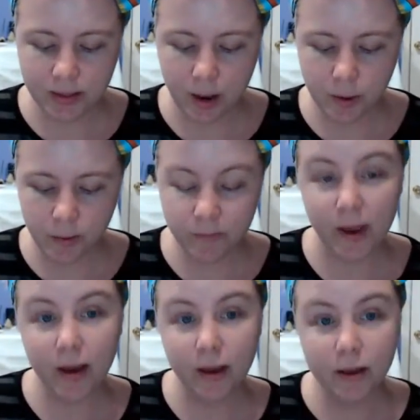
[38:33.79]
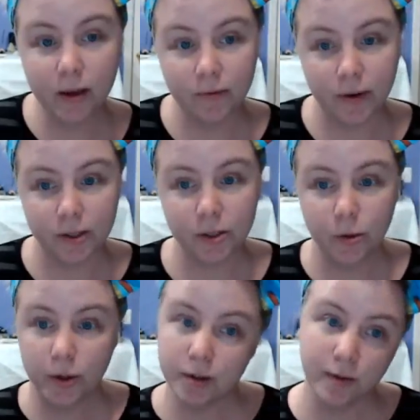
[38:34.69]
Because that's how you
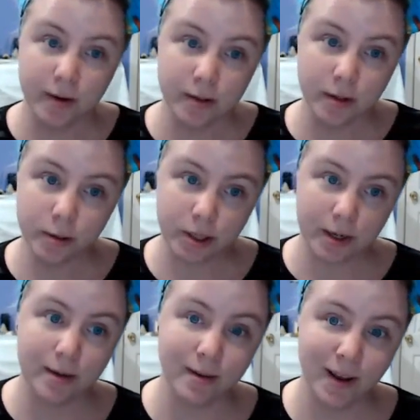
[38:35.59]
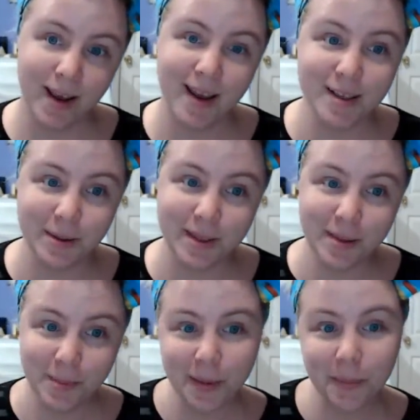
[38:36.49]
fail your first New Year's resolution,
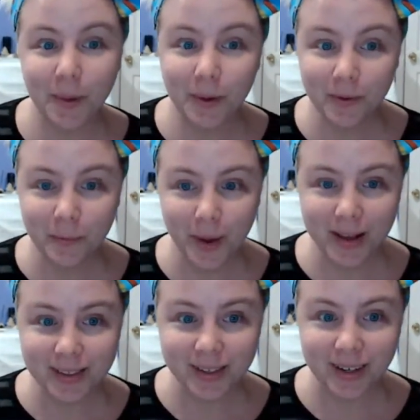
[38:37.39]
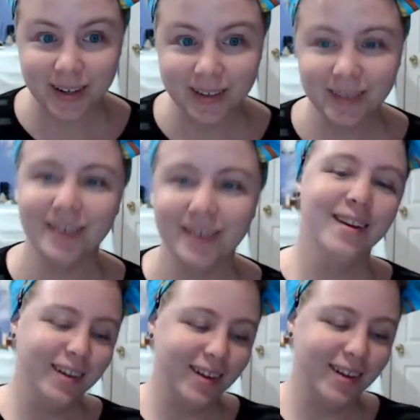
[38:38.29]
is the big bowl of
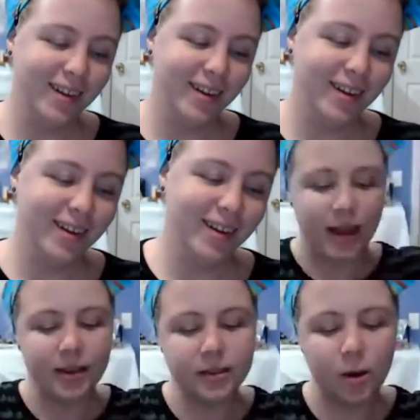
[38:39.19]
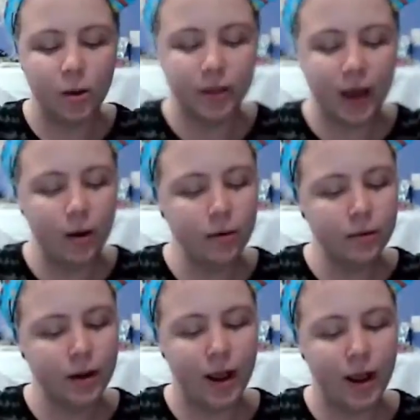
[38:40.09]
pasta. It's cold
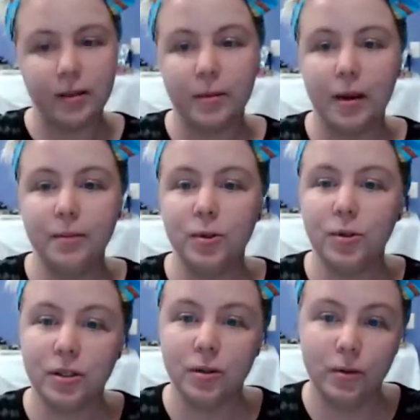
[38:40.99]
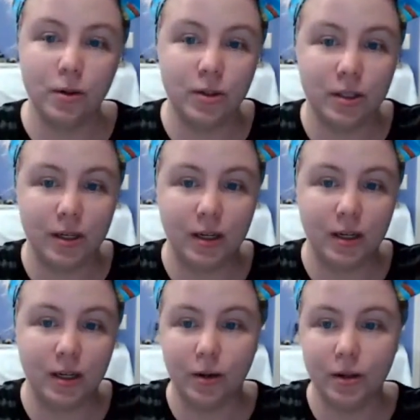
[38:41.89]
out, and sometimes you just need
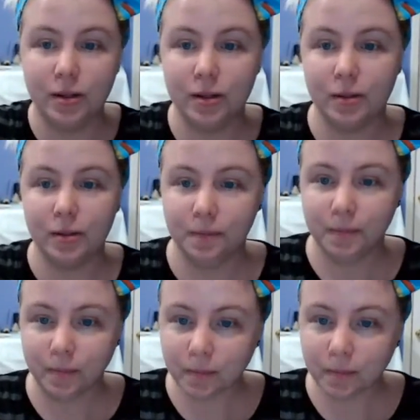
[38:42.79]
noodles.